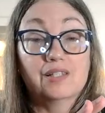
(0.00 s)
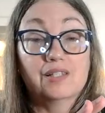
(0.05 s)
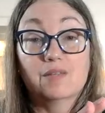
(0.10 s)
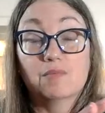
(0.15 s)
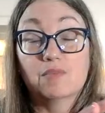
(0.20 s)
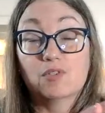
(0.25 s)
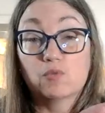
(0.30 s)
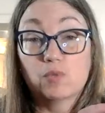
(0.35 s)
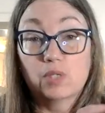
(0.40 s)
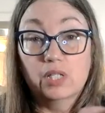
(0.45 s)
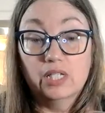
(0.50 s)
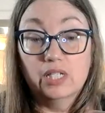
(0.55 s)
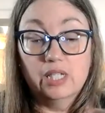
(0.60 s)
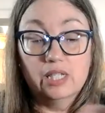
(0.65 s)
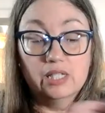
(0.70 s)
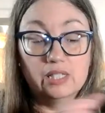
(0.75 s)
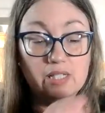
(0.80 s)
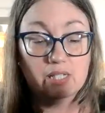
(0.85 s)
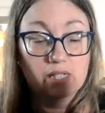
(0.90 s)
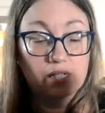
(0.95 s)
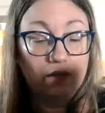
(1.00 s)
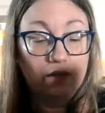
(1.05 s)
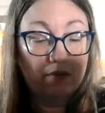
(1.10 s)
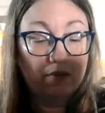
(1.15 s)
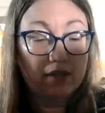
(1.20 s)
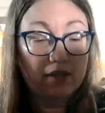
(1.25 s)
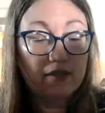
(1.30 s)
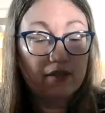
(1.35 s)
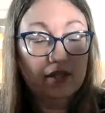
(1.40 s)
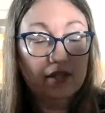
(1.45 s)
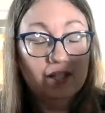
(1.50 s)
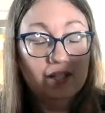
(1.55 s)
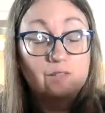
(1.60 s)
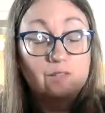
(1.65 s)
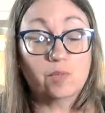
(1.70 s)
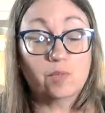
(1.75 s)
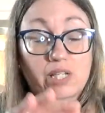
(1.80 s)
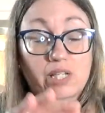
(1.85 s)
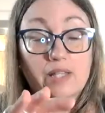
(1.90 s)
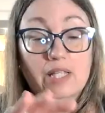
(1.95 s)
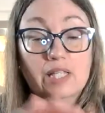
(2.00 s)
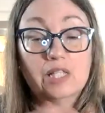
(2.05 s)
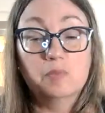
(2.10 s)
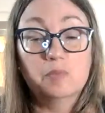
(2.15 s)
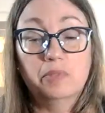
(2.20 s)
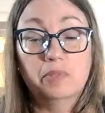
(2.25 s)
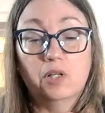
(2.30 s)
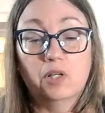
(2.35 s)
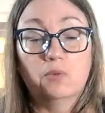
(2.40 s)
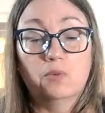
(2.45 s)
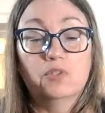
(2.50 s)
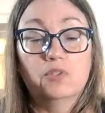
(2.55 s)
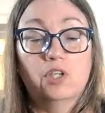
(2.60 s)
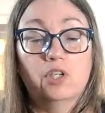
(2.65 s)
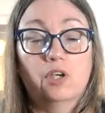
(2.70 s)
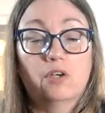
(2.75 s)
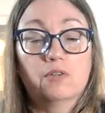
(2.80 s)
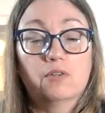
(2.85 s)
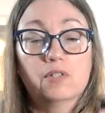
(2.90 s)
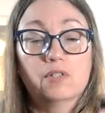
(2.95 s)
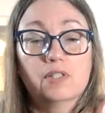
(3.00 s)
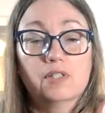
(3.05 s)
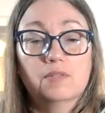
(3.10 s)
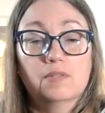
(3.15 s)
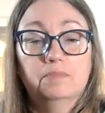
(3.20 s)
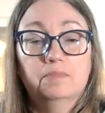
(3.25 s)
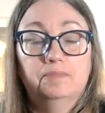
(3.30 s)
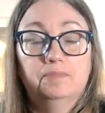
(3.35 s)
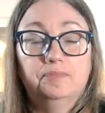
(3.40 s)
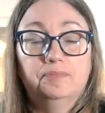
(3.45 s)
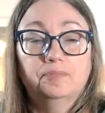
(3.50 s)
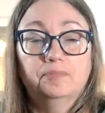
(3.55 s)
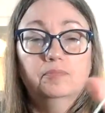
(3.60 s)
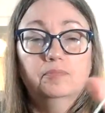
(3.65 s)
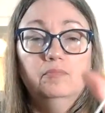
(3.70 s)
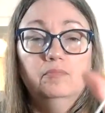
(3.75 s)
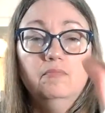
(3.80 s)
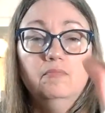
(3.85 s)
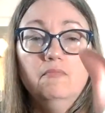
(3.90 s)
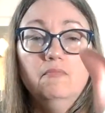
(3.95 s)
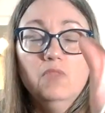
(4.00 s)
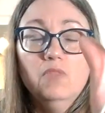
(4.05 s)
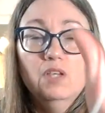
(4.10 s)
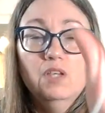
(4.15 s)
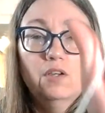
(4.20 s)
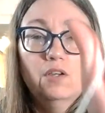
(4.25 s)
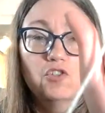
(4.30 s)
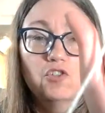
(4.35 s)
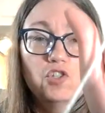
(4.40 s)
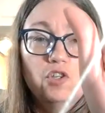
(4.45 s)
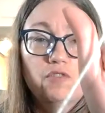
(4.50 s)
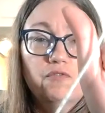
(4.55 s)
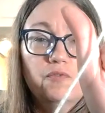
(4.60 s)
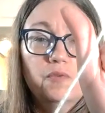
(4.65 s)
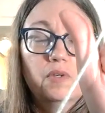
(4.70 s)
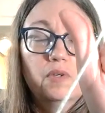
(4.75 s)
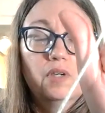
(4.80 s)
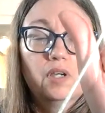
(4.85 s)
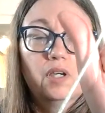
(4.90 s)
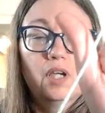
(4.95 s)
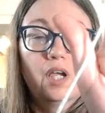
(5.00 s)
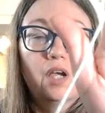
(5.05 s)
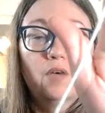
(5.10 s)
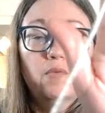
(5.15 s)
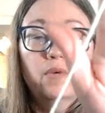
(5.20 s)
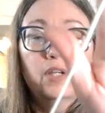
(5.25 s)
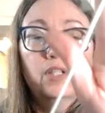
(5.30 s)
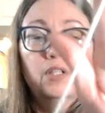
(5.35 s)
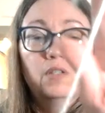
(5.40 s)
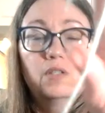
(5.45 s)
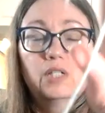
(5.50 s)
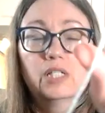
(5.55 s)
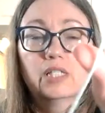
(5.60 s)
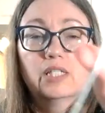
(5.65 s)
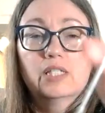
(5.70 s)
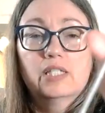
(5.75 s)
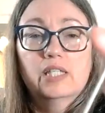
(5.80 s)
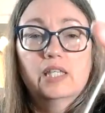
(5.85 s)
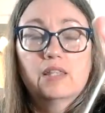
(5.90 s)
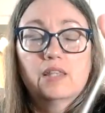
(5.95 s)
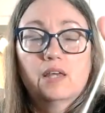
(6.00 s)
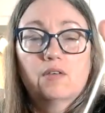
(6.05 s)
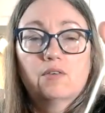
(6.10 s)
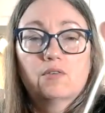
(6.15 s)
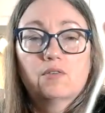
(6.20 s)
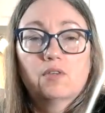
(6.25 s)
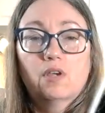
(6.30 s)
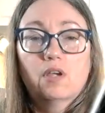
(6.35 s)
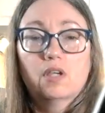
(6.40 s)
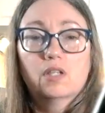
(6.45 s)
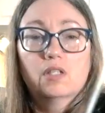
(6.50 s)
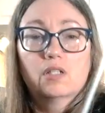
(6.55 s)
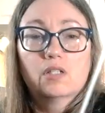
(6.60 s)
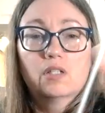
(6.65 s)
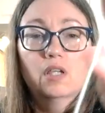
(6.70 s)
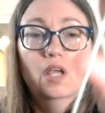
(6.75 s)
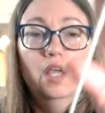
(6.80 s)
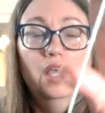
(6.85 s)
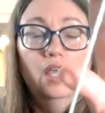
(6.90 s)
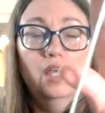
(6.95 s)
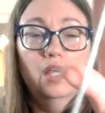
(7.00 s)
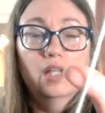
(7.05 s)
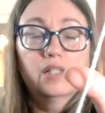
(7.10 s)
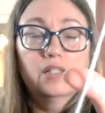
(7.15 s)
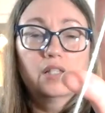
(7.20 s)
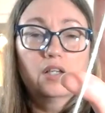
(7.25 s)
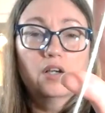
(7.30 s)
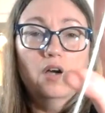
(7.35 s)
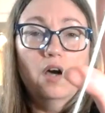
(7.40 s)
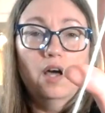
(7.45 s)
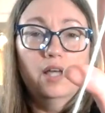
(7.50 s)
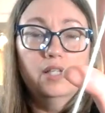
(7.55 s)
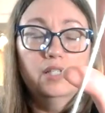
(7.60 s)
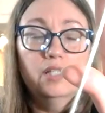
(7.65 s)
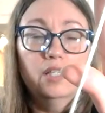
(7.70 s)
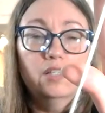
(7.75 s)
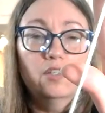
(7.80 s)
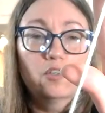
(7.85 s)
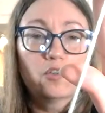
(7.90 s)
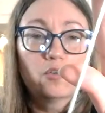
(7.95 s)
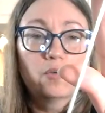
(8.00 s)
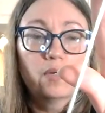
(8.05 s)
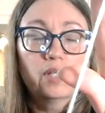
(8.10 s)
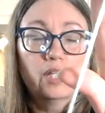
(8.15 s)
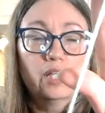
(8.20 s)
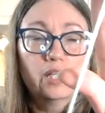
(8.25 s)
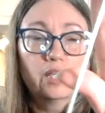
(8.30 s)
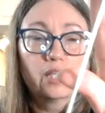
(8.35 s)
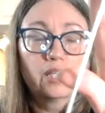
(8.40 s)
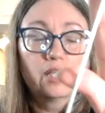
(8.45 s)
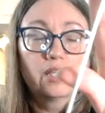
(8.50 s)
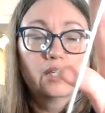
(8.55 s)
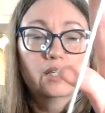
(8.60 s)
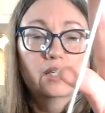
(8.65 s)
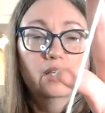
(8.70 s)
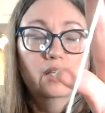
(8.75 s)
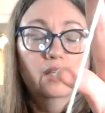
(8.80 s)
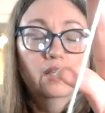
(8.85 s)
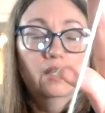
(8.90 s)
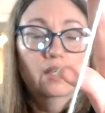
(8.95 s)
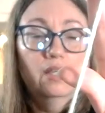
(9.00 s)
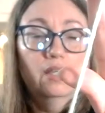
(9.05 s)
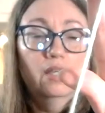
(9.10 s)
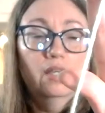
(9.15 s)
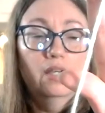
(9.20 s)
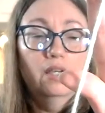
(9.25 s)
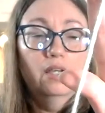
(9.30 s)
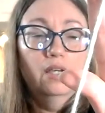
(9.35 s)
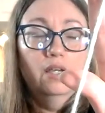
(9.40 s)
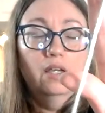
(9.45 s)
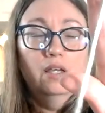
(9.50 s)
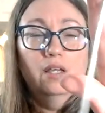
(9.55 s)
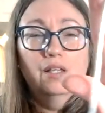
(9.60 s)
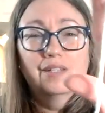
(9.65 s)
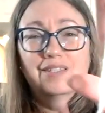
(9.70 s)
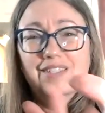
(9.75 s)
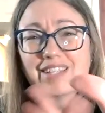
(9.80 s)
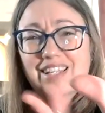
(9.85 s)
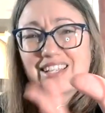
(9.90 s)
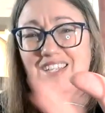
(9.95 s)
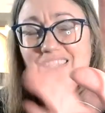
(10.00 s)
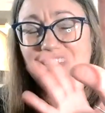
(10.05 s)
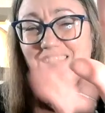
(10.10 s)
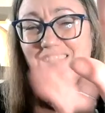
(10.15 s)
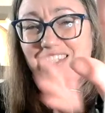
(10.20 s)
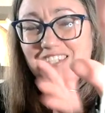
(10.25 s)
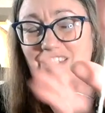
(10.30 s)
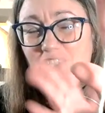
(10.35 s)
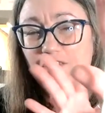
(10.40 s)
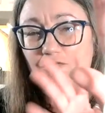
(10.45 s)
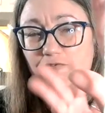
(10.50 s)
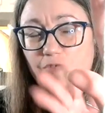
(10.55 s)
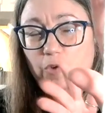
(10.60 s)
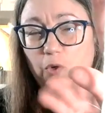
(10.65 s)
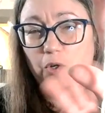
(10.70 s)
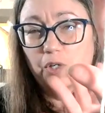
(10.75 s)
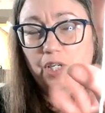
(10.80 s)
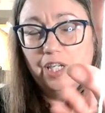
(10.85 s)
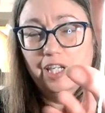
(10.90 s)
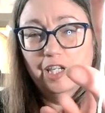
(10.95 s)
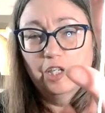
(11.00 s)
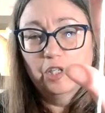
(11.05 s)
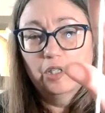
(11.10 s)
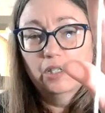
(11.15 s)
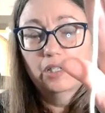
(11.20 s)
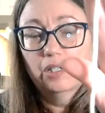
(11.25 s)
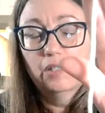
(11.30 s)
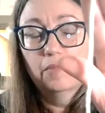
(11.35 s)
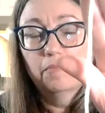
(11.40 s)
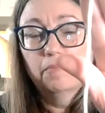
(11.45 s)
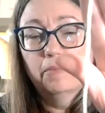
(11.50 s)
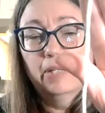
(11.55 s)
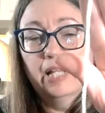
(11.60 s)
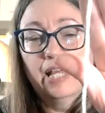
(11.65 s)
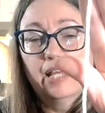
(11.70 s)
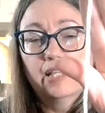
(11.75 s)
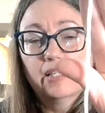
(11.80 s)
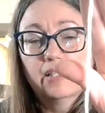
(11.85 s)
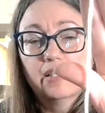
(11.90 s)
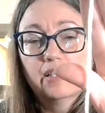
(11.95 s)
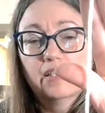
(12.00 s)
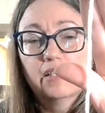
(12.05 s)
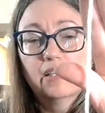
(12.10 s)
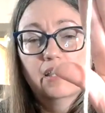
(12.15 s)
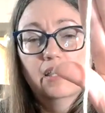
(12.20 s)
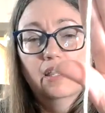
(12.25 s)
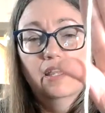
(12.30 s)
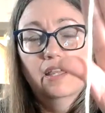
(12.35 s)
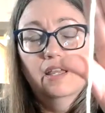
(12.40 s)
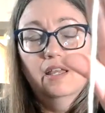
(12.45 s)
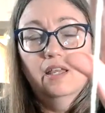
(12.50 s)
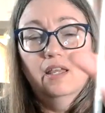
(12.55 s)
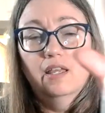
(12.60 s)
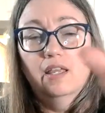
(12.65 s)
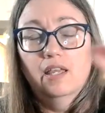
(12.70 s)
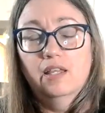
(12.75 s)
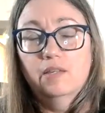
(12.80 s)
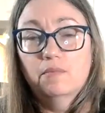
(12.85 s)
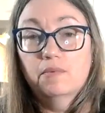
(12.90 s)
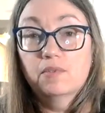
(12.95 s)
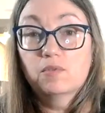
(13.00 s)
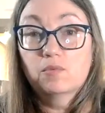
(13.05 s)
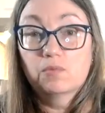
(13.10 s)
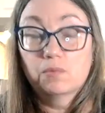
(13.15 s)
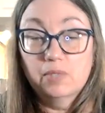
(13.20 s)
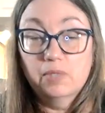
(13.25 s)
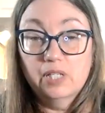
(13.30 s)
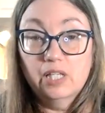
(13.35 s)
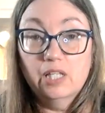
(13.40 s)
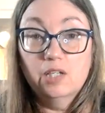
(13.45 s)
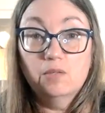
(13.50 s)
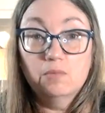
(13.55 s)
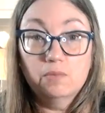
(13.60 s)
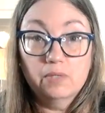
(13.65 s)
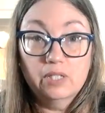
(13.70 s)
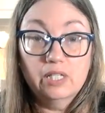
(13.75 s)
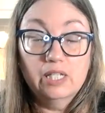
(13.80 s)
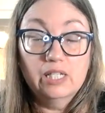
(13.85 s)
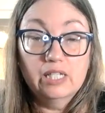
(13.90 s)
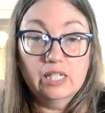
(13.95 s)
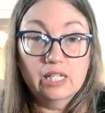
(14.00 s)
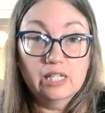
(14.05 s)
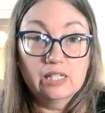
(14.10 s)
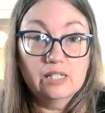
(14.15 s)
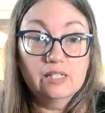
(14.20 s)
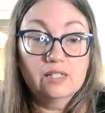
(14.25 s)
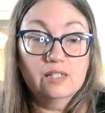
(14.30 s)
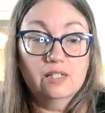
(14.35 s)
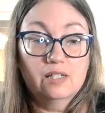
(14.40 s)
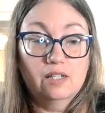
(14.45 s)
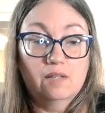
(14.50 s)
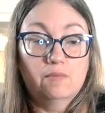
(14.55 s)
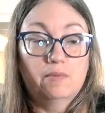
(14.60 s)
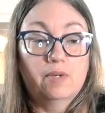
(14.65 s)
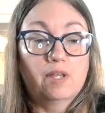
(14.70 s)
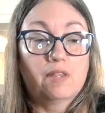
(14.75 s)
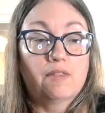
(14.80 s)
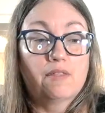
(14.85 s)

It was really nice to knit with. This is one of these blown yarns. I'm not sure how well you can see that or not. It's a cotton and acrylic. It's like a 60-40 blend. And it was really, really nice to knit with.